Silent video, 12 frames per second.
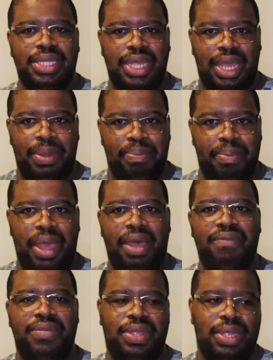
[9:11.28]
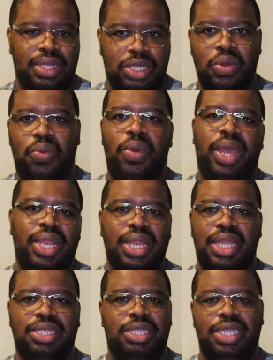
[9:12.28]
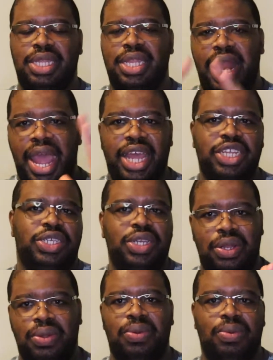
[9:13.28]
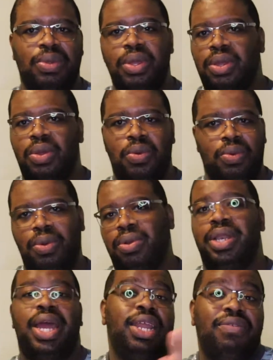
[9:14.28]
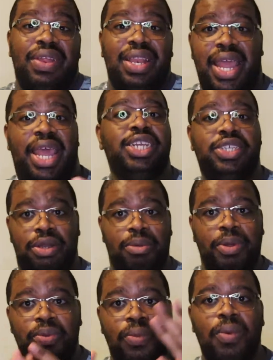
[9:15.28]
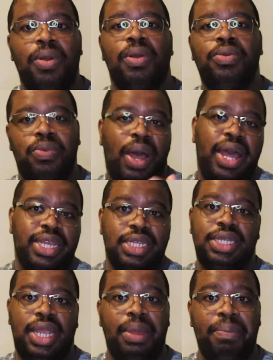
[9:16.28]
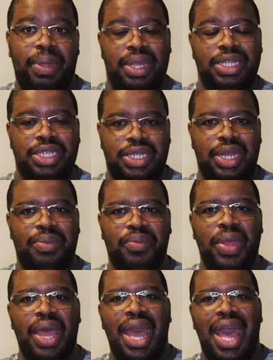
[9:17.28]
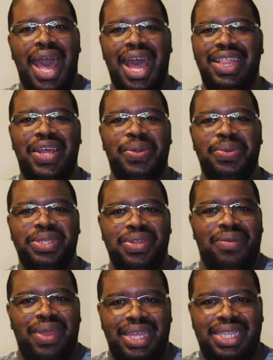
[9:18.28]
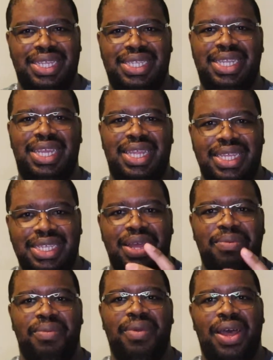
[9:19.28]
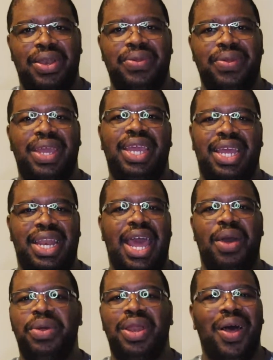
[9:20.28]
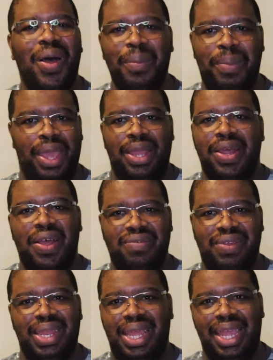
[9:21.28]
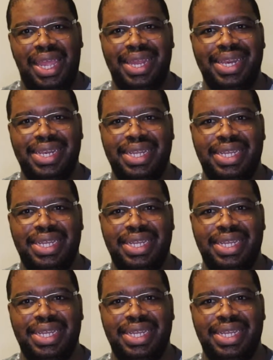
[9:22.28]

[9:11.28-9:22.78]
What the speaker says: to get Beth to win this national, or not even national, but worldwide championship. I thought it was great to see this camaraderie and how it all paid off in the end.